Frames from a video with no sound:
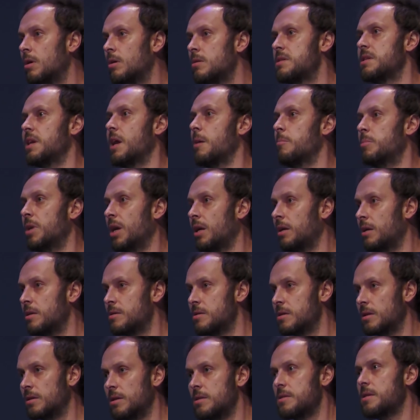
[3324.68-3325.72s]

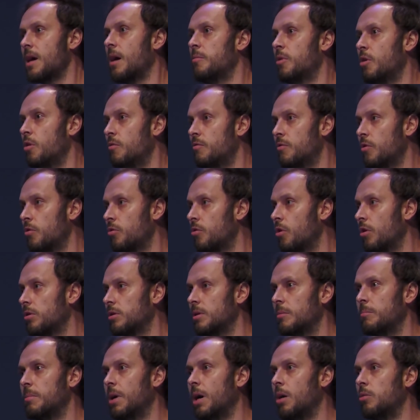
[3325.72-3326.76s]
Srebrenica, they somehow forgot
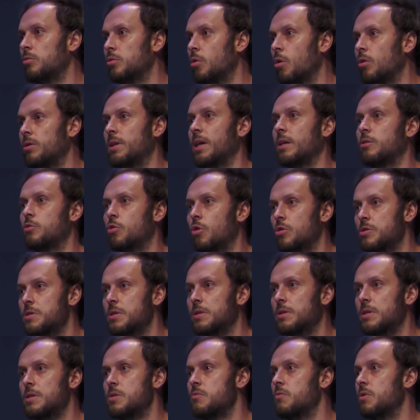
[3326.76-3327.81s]
about all the
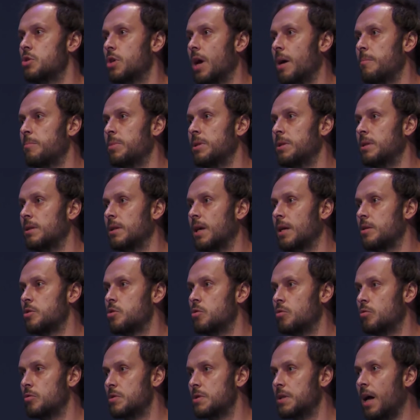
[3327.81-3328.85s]
atrocities which happened in
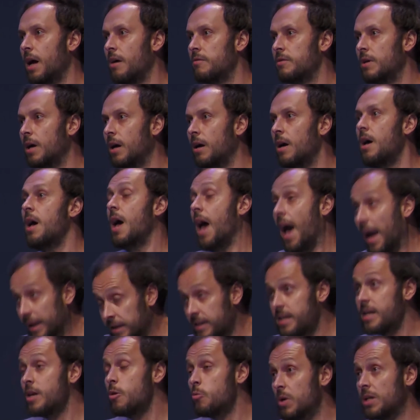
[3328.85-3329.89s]
ex-Yugoslavia. And
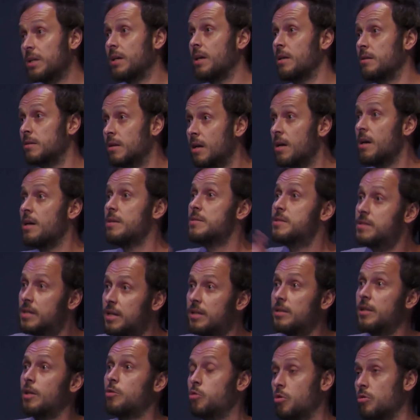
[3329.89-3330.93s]
here we can
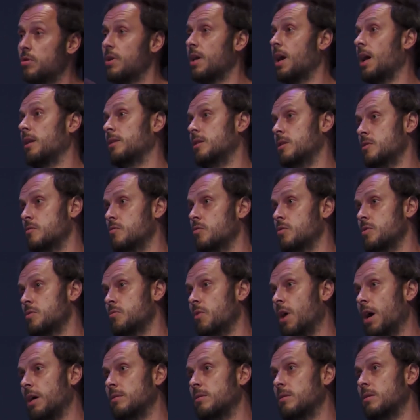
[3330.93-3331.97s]
see that Günther Anders was
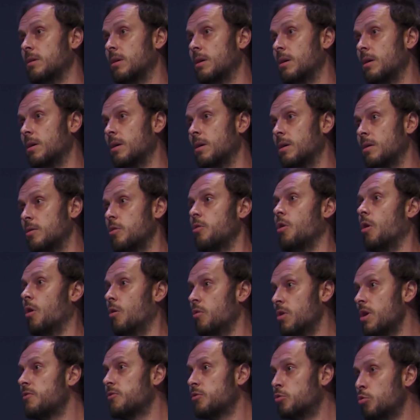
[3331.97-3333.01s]
right. You
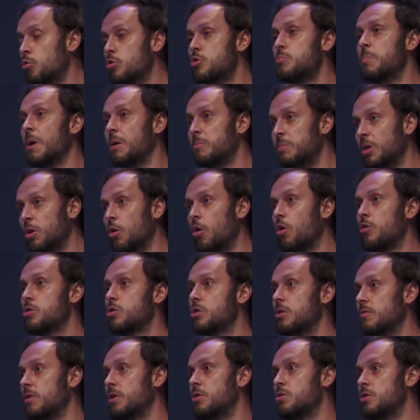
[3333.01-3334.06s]
know, if Tudjman,
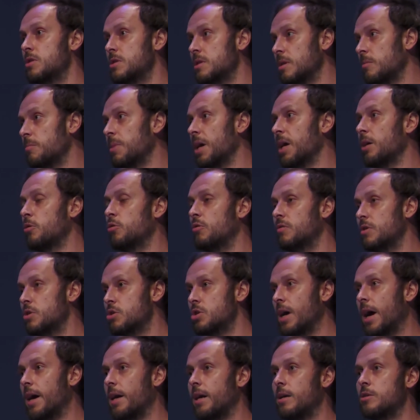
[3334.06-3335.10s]
Milošević, Izetbegović,
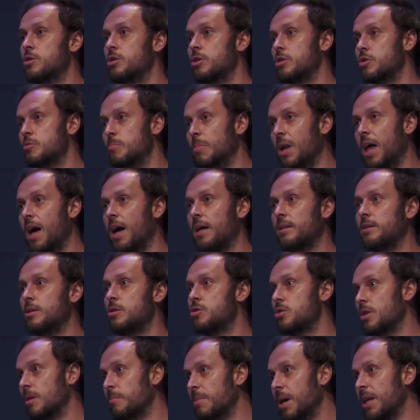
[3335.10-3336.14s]
Karadzic,
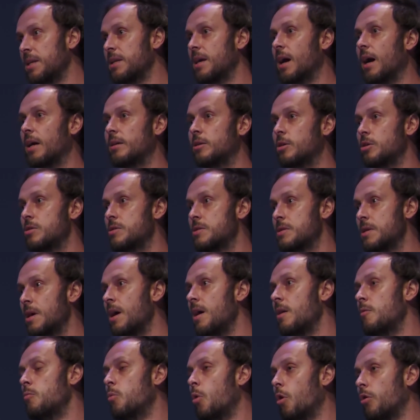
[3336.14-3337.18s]
Mladic, and many others
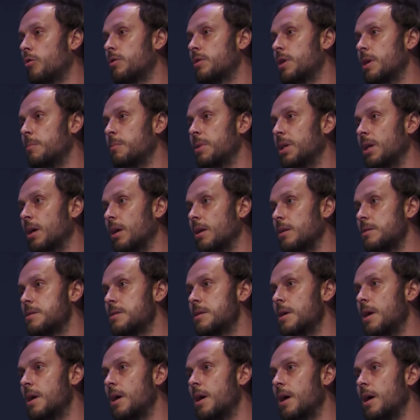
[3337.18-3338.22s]
war
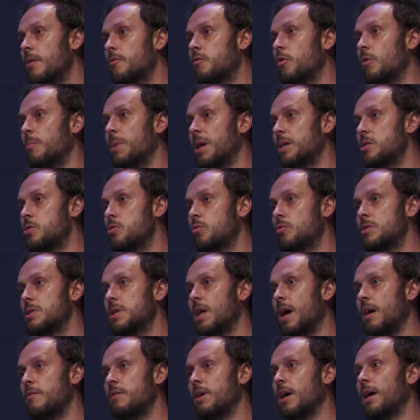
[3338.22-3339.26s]
criminals from
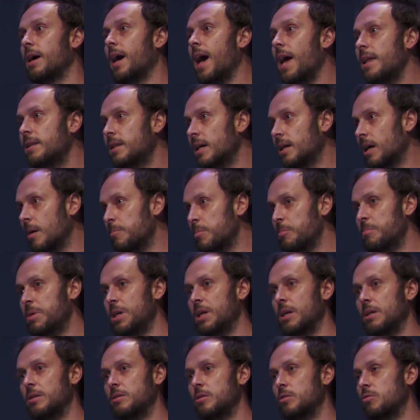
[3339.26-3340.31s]
ex-Yugoslavia had the
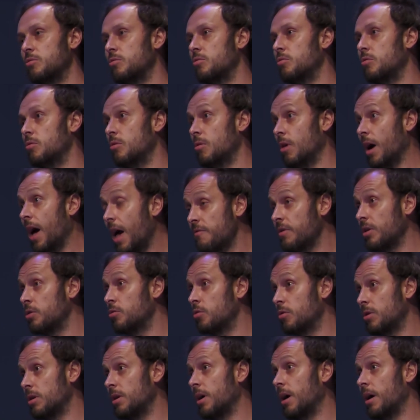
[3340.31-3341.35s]
capability to have a
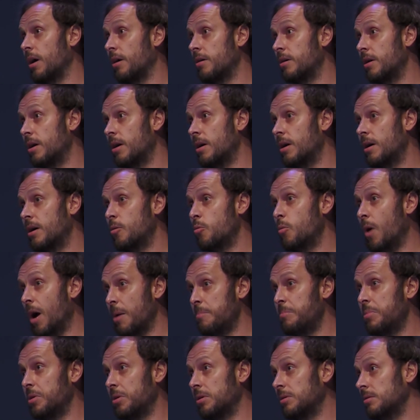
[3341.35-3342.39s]
nuclear
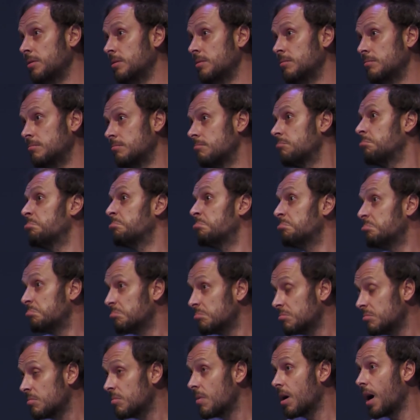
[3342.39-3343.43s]
weapon,
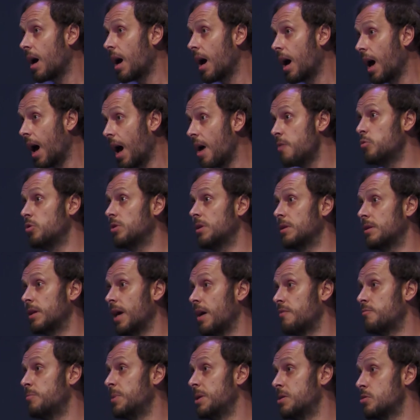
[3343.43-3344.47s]
I wouldn't
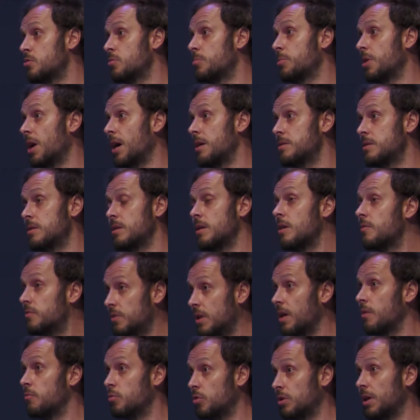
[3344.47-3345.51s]
have been surprised if
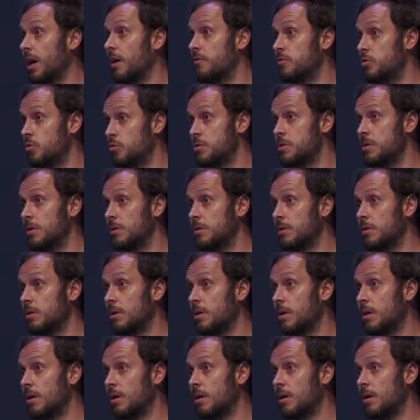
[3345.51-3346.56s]
they would have used it.
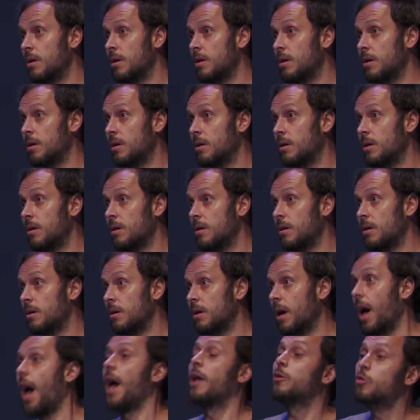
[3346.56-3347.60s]

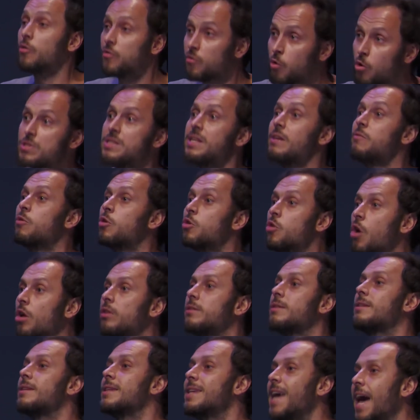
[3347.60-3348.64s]
And of course, they were
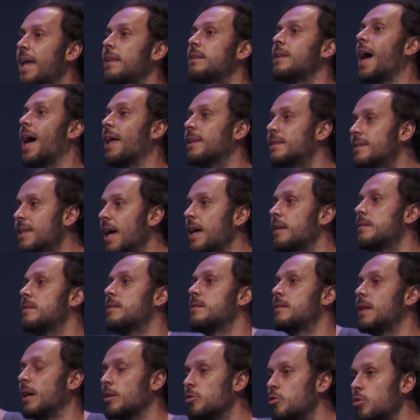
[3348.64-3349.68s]
not yet at
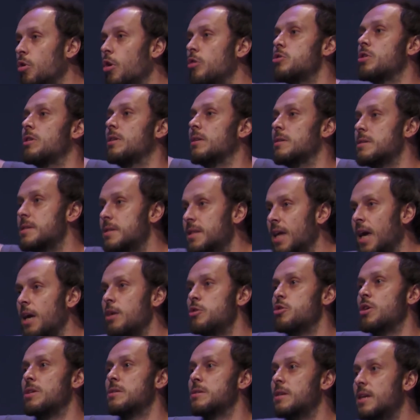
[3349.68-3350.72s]
that technological
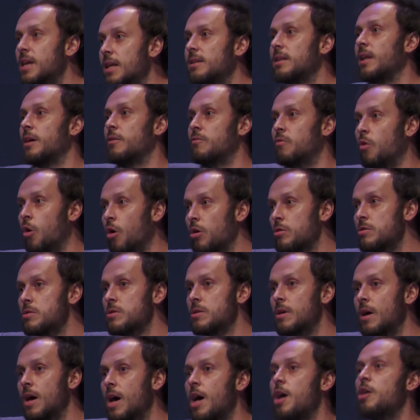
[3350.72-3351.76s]
stage as Hitler
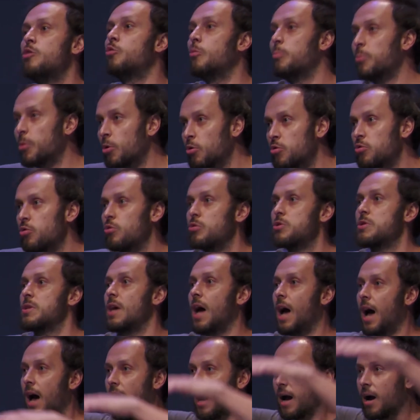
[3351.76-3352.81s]
was to produce
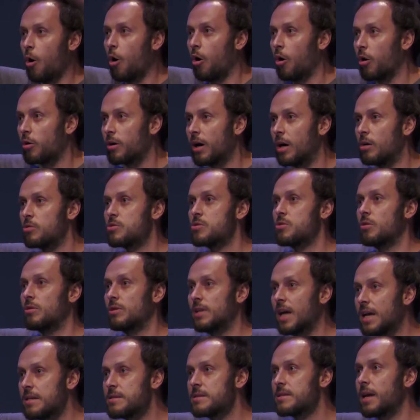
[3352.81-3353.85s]
Holocaust on
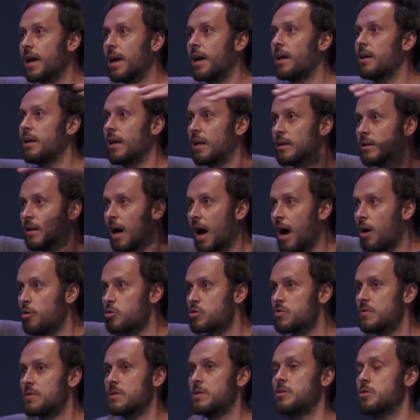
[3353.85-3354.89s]
that scale and
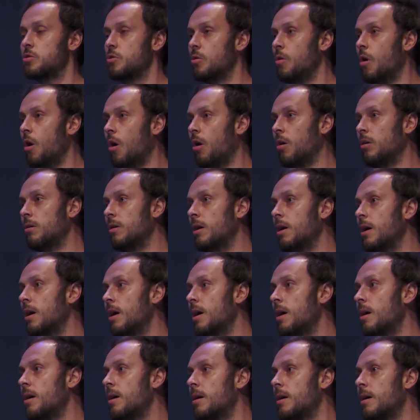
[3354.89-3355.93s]
Auschwitz and so on,
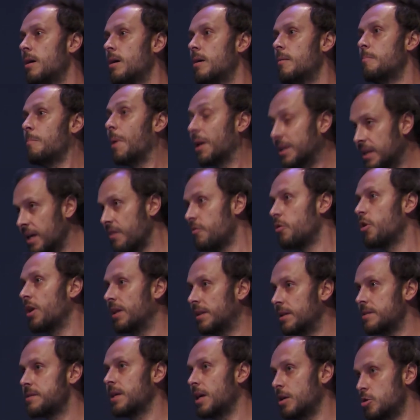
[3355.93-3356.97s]
but they were at
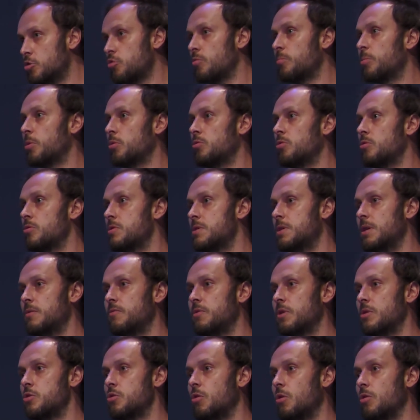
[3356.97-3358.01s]
the stage to produce
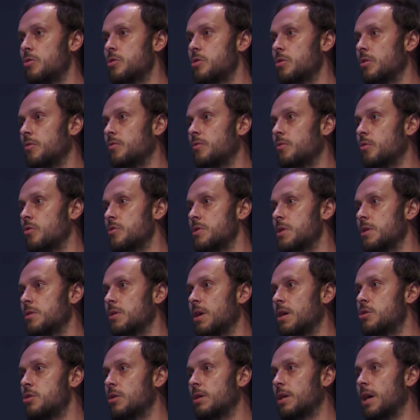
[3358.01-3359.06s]
different sorts of
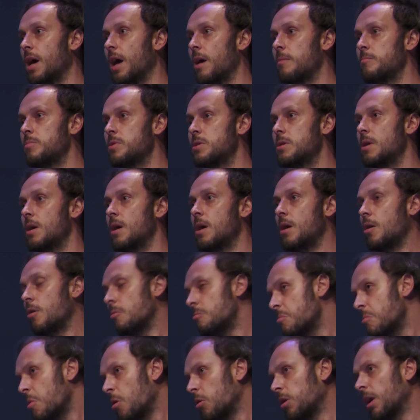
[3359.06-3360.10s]
concentration camps
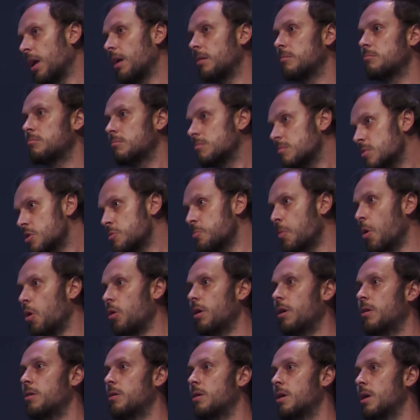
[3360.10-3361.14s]
on a
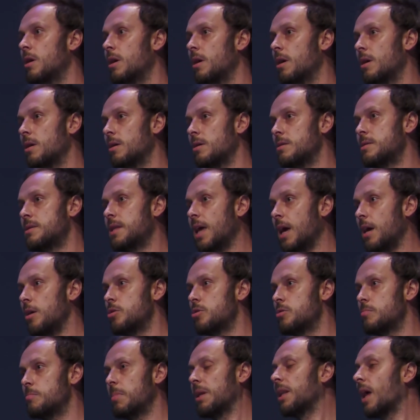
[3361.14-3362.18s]
smaller
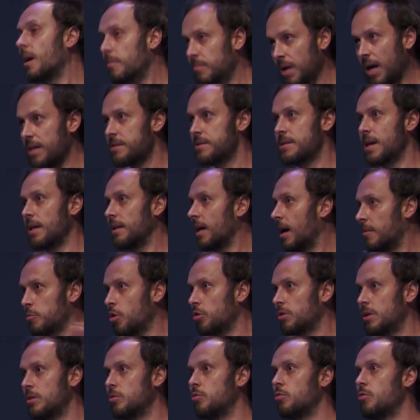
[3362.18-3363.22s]
stage. But I, I said I'm
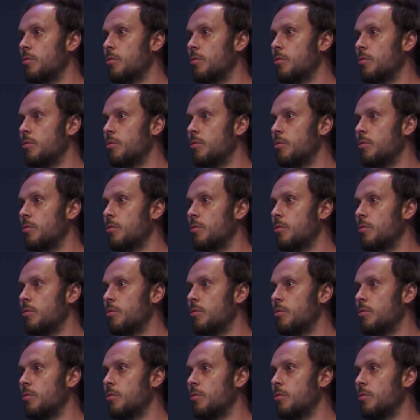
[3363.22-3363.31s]
not into